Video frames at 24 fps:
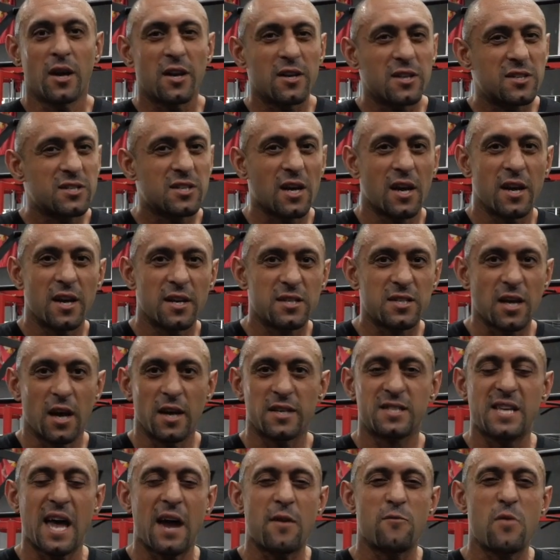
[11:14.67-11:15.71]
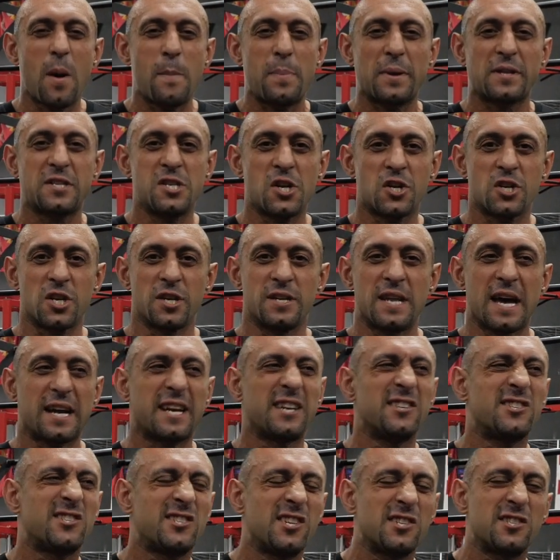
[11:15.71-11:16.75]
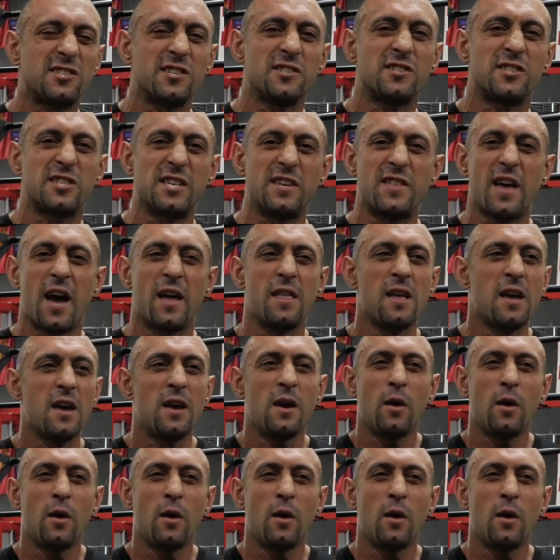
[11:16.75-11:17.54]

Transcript: it's that repetition, that consistency, that,